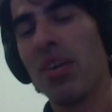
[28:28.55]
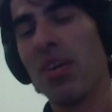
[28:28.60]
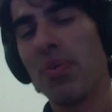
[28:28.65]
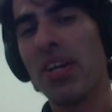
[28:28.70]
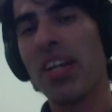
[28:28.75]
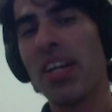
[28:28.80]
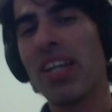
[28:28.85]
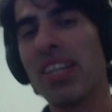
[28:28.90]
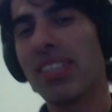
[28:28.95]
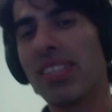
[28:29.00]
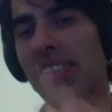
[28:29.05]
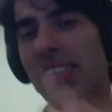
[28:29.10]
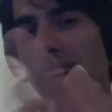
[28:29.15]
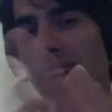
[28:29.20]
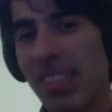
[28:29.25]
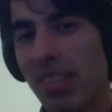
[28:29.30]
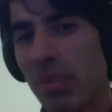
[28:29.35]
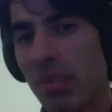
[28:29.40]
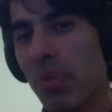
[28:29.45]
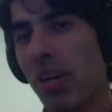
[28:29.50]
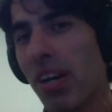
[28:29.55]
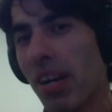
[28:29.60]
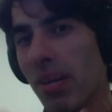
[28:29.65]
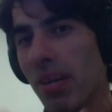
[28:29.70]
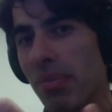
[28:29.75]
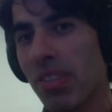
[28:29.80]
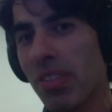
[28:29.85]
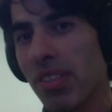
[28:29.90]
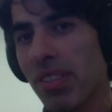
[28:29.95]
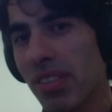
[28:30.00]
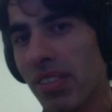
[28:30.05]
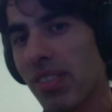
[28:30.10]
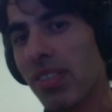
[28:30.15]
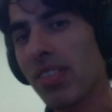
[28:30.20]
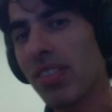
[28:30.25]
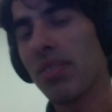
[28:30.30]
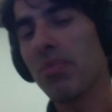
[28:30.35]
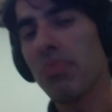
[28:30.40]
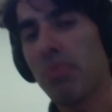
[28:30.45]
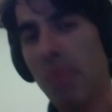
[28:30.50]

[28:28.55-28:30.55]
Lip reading: whereas the other parameters,